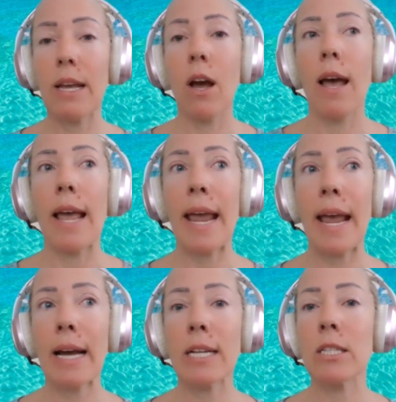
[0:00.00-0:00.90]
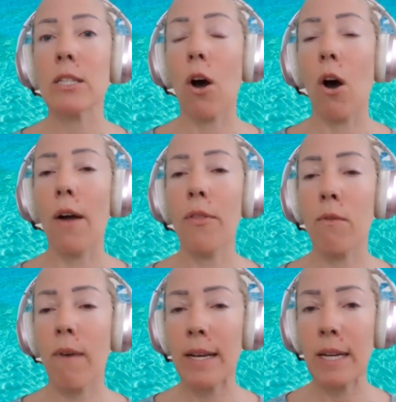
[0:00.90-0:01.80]
and on the
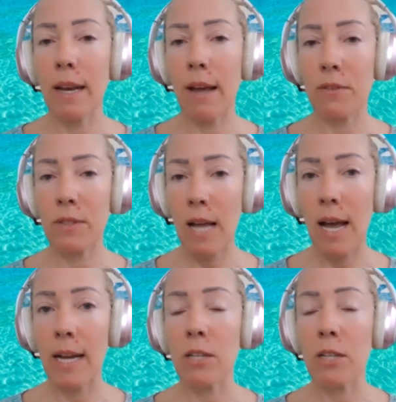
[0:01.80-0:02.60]
right and left side,